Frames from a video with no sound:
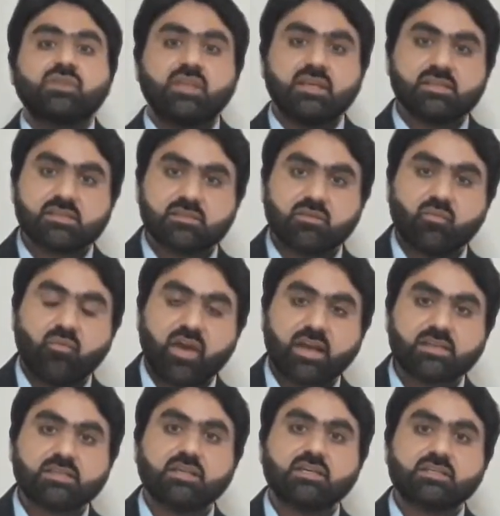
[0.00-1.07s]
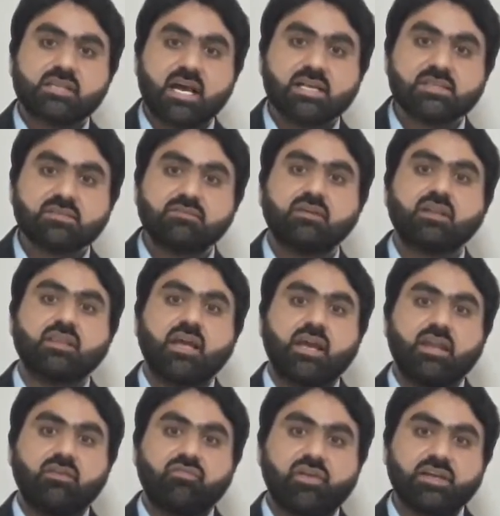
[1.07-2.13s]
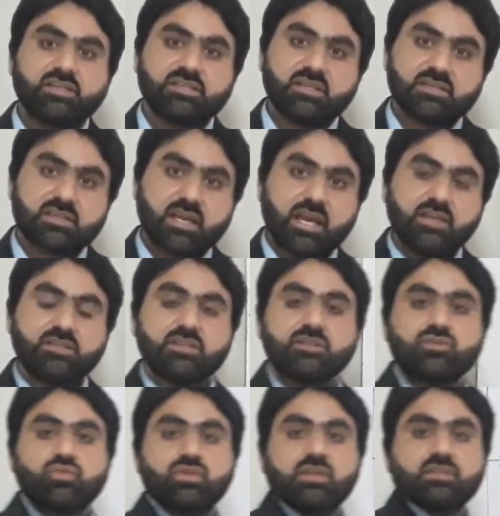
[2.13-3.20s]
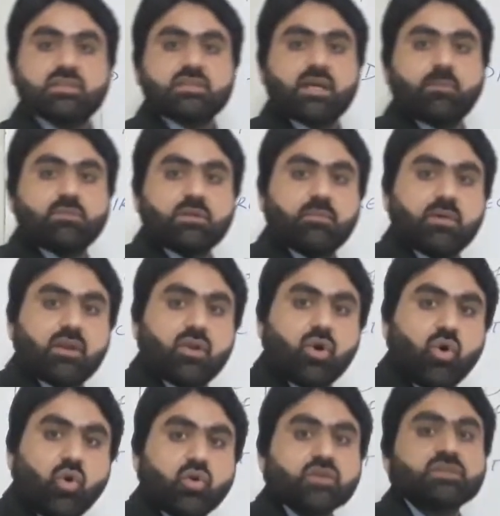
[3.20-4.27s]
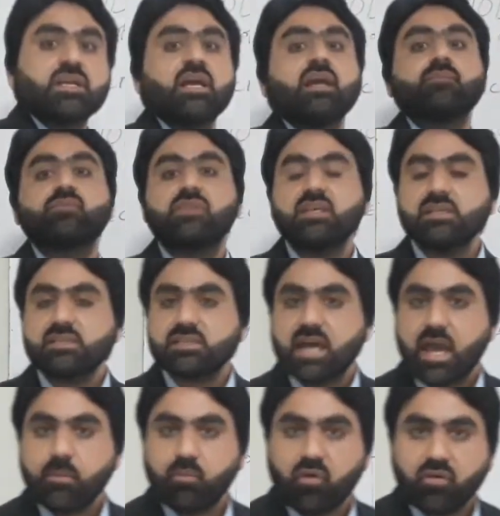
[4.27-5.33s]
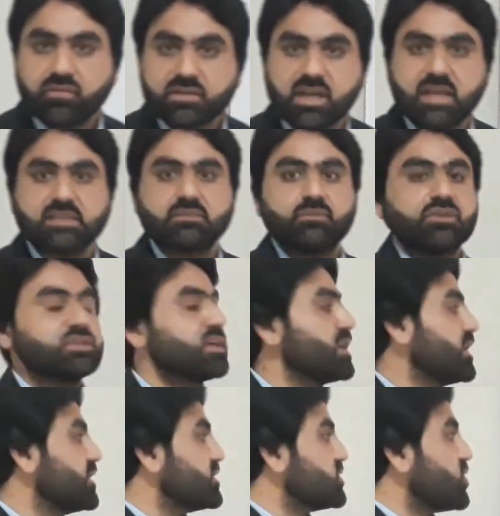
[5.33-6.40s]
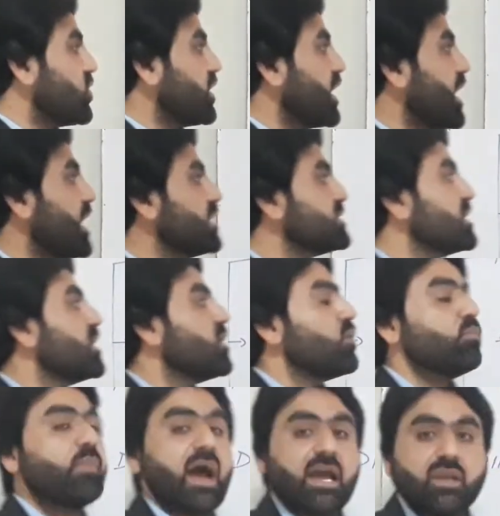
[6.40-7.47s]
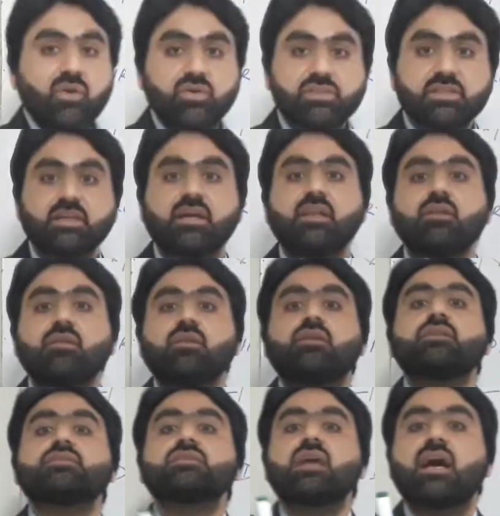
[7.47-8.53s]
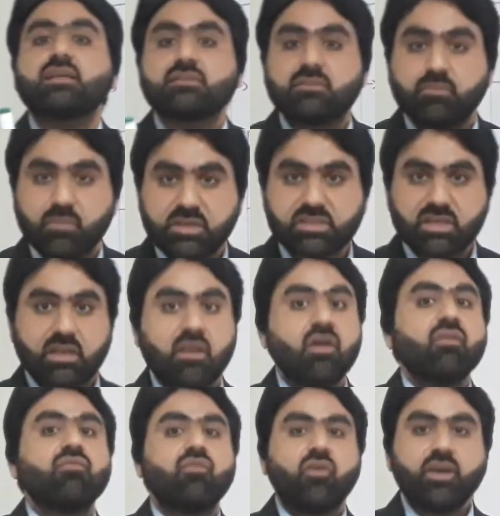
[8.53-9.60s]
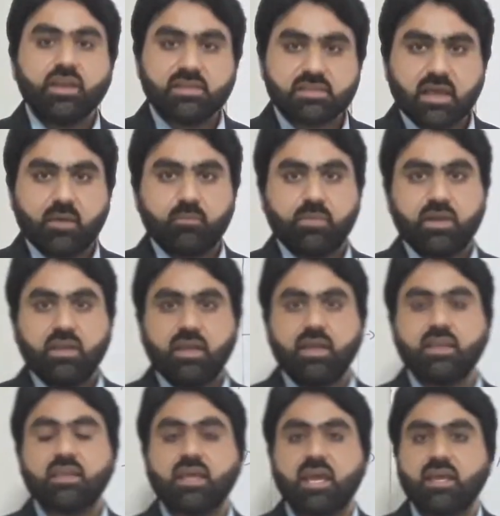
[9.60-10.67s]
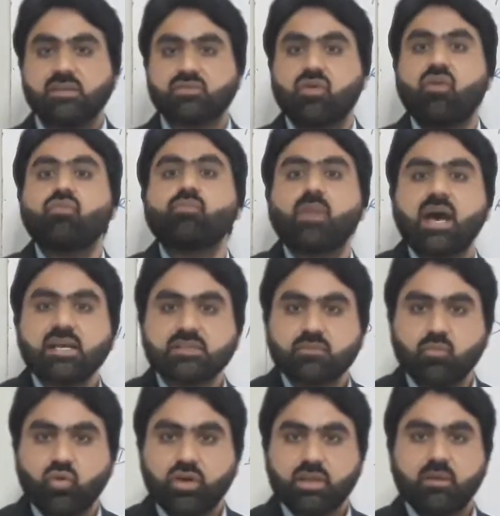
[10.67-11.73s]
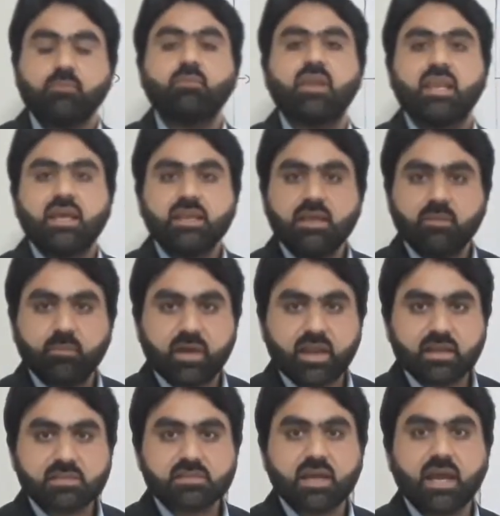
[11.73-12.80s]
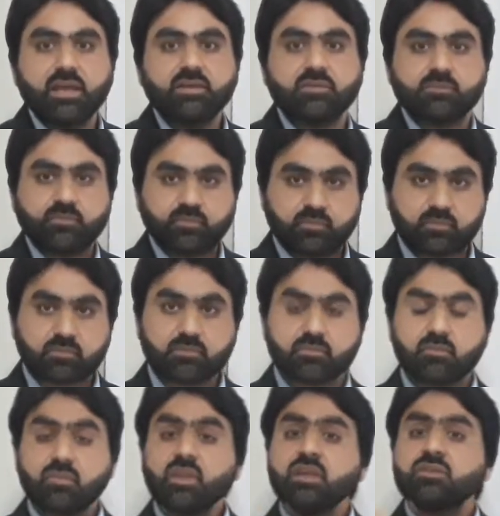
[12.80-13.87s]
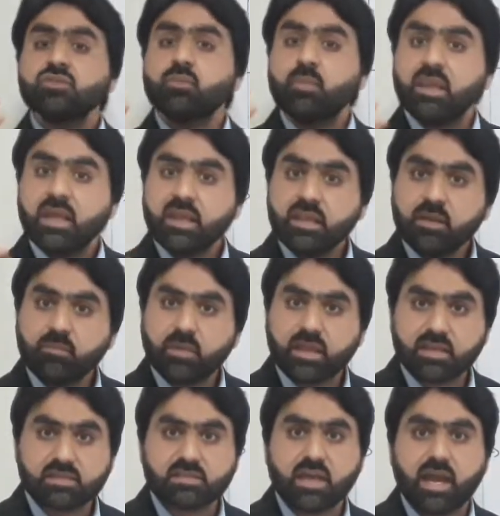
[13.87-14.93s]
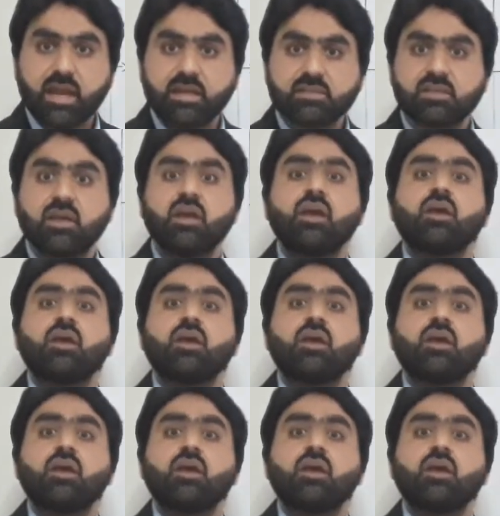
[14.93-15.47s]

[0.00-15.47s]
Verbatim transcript: this vector transfer the infectious agent to the susceptible host this type of transmission is known as biological transmission for example in case of plasmodium malarial parasite so malarial parasites